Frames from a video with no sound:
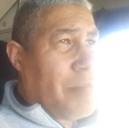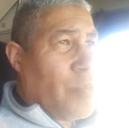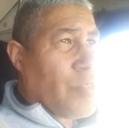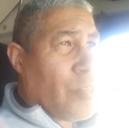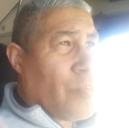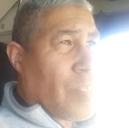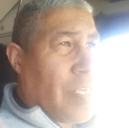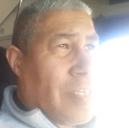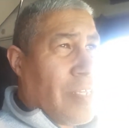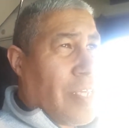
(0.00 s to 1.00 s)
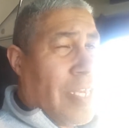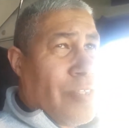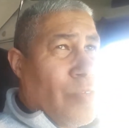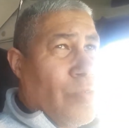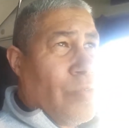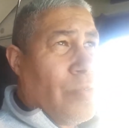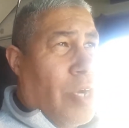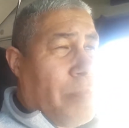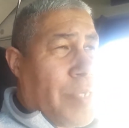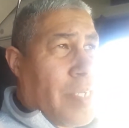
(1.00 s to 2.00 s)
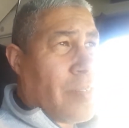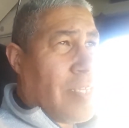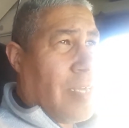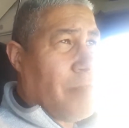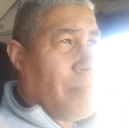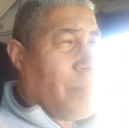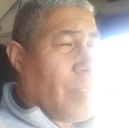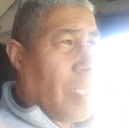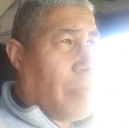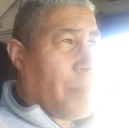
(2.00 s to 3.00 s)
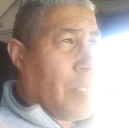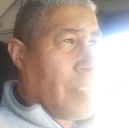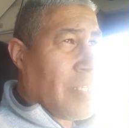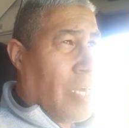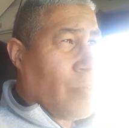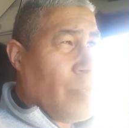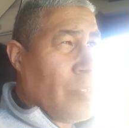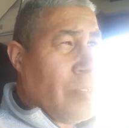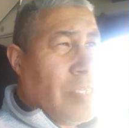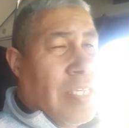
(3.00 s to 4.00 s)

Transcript: Also great to operate uphill and downhill.